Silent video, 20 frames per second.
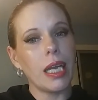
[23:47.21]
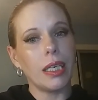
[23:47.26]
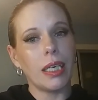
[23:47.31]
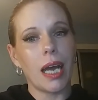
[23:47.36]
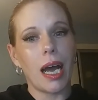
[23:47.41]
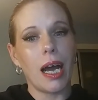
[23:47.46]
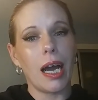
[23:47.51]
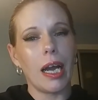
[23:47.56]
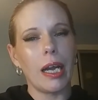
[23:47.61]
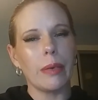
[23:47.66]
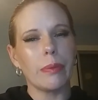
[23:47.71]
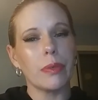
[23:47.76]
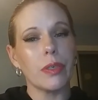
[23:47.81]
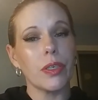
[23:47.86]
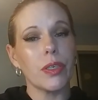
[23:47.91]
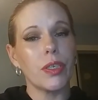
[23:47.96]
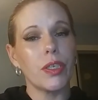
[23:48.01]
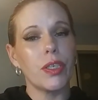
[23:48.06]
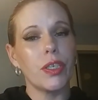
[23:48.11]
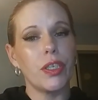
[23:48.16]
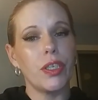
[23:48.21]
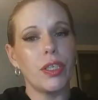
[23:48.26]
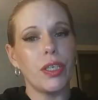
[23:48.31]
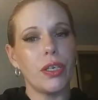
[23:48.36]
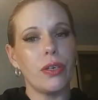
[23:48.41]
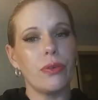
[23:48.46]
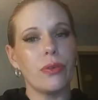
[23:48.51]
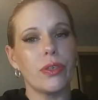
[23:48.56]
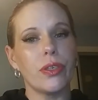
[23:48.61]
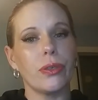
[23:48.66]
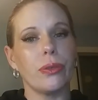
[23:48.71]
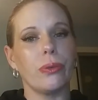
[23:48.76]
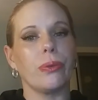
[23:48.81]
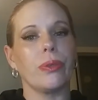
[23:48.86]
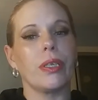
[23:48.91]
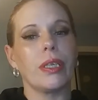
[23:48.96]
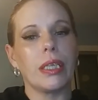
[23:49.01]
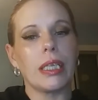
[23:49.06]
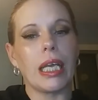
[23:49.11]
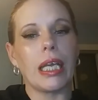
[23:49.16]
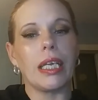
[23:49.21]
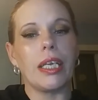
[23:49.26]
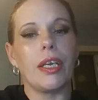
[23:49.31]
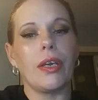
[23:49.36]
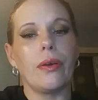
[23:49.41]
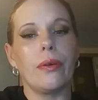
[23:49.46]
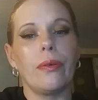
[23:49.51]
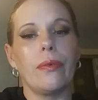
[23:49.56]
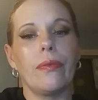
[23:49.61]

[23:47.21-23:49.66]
and I will see you soon. Thank you.